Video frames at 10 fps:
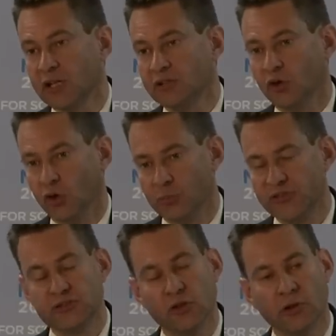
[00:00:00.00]
to open
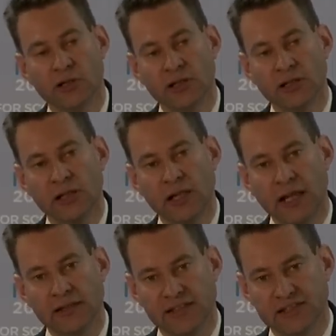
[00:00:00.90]
the door
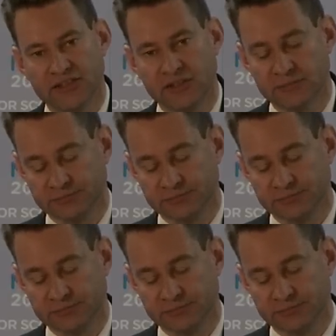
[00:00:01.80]
and let us in.